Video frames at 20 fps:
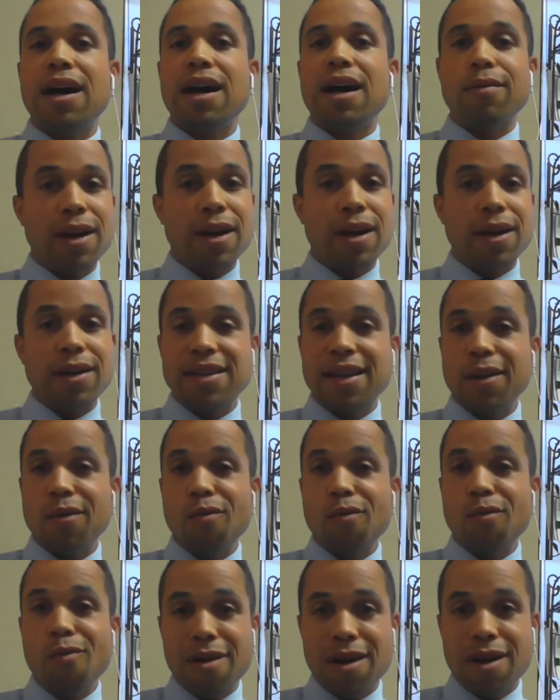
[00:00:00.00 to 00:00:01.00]
I would try
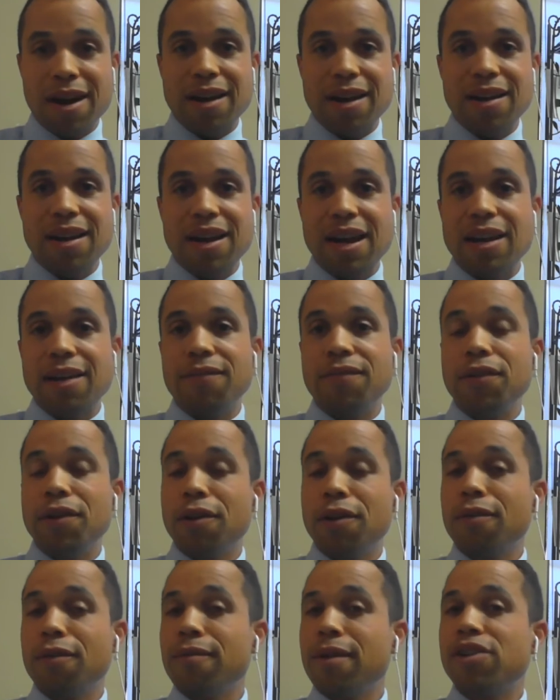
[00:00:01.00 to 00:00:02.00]
to take one,
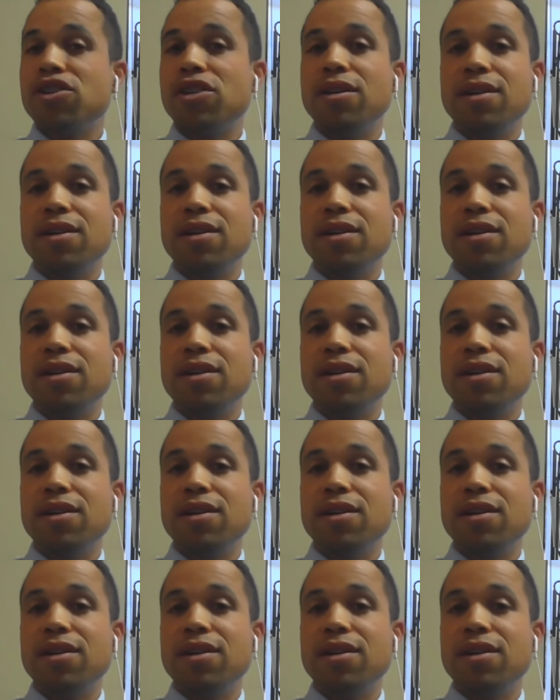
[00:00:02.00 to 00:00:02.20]
and if your